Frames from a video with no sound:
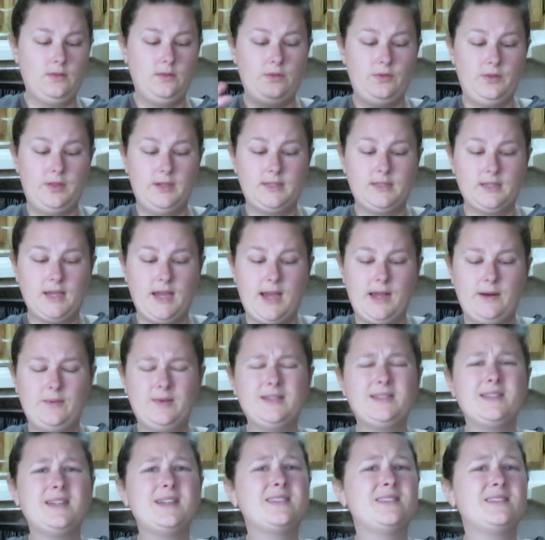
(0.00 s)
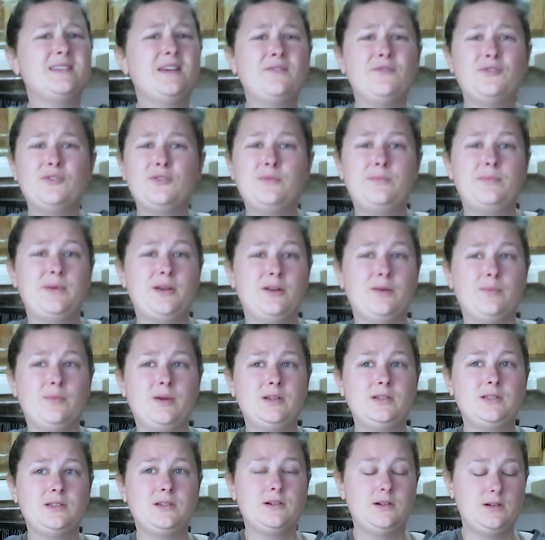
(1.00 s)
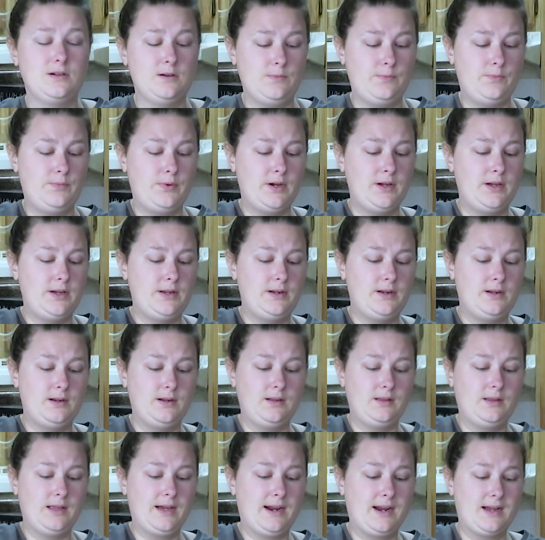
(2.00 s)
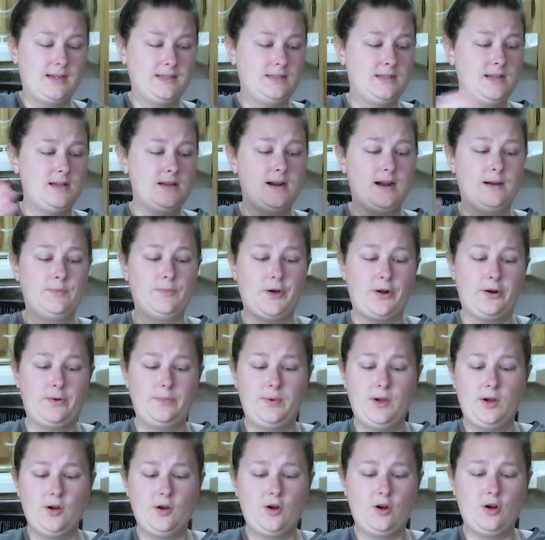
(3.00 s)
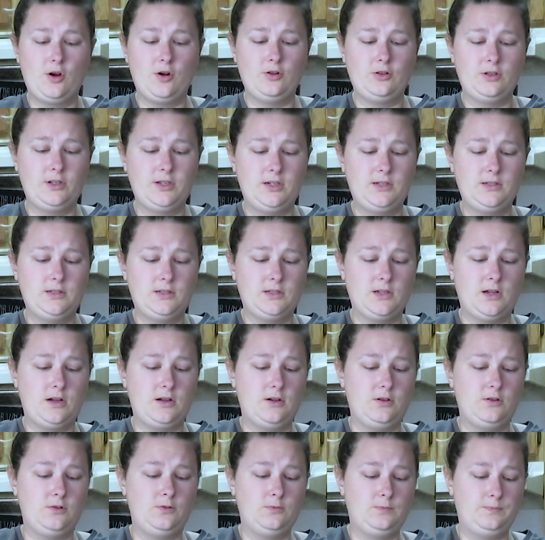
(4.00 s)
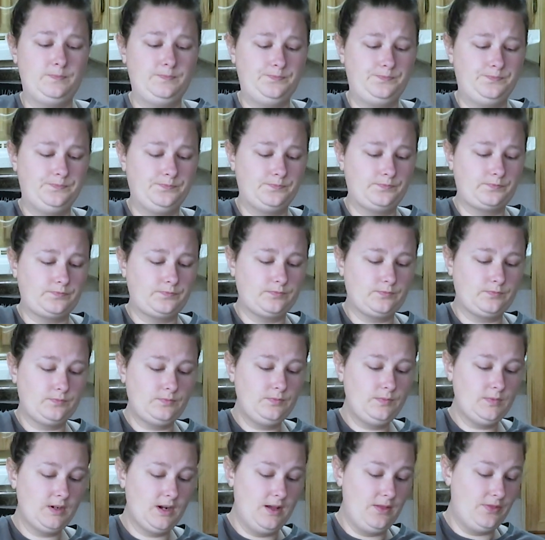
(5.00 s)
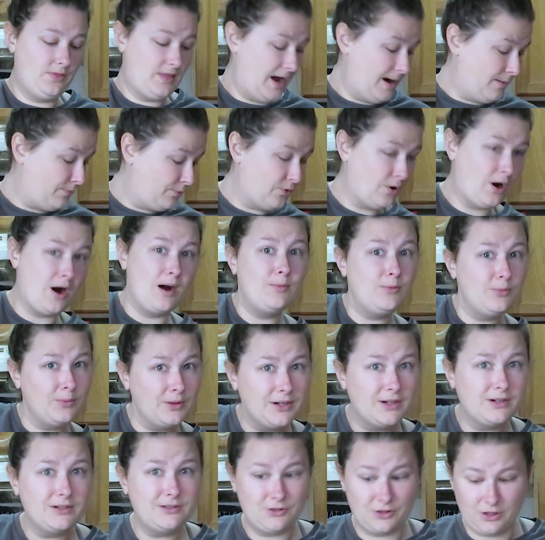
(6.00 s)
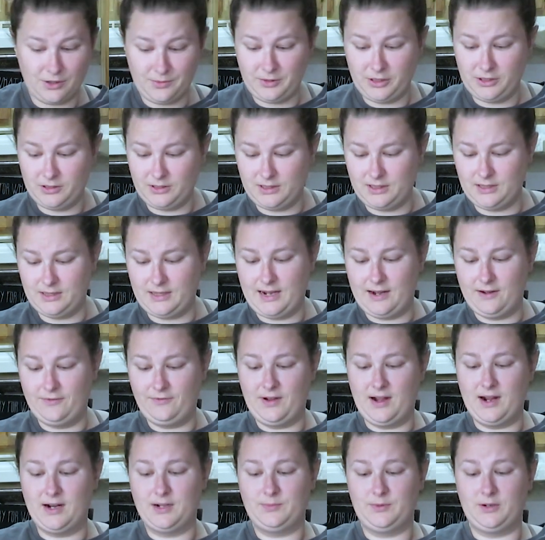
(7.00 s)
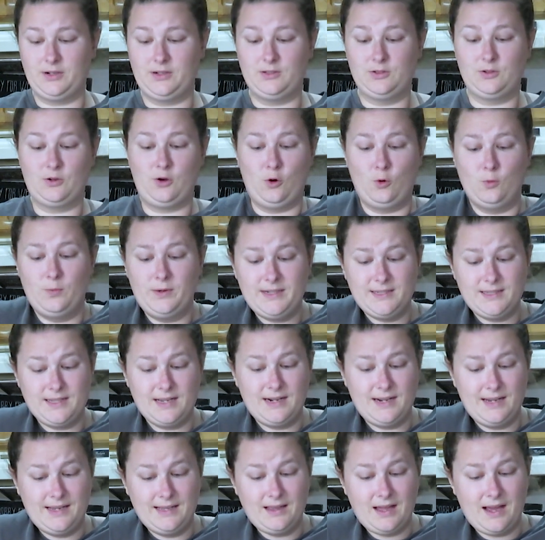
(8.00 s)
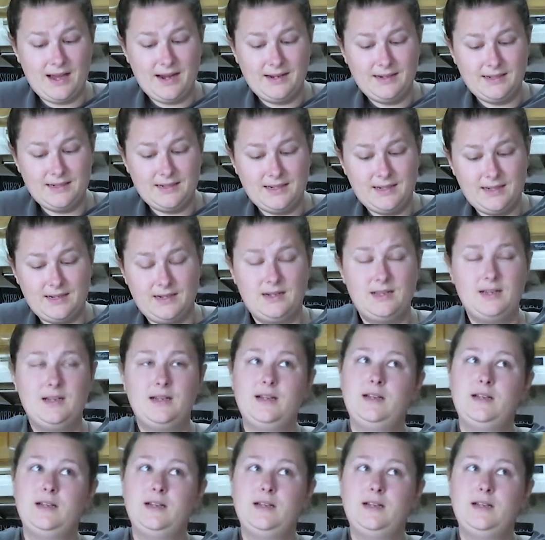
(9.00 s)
this Canmas, except for the beer mustard, but like I said, I'm not a beer girly, so that probably contributes to that fact because Colby said he liked it.